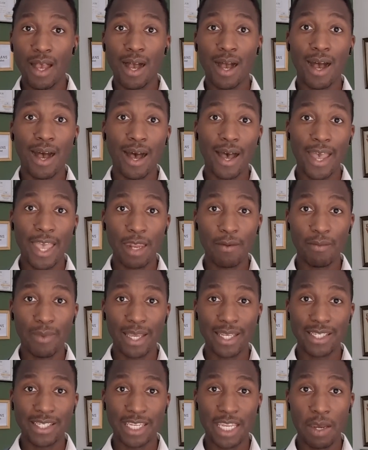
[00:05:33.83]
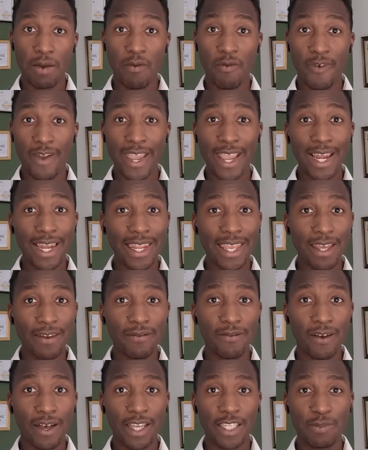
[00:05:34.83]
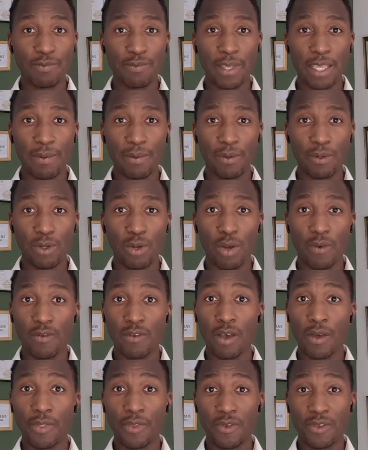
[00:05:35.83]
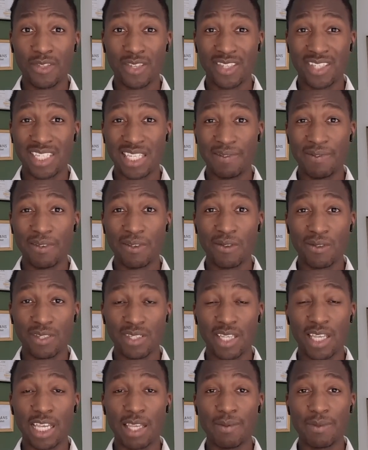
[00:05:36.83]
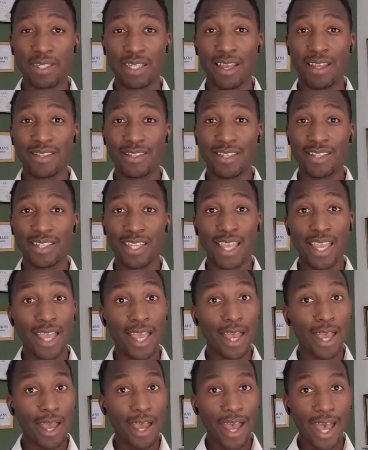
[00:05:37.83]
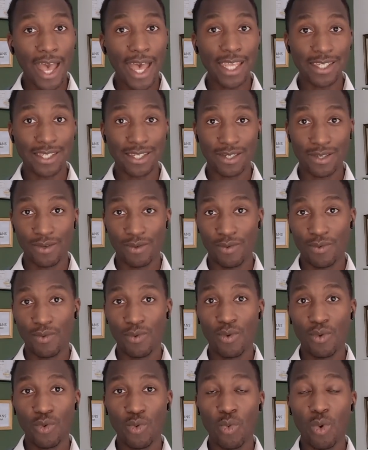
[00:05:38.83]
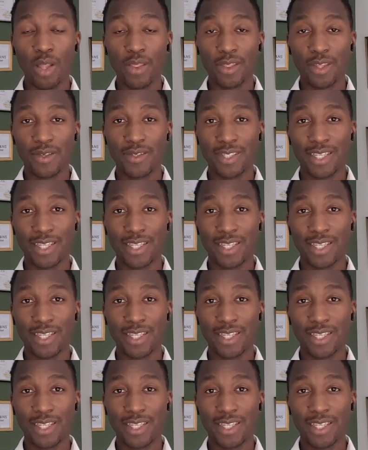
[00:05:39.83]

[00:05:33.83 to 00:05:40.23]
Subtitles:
I and my team regularly advise people who have gone through such difficult circumstances and won those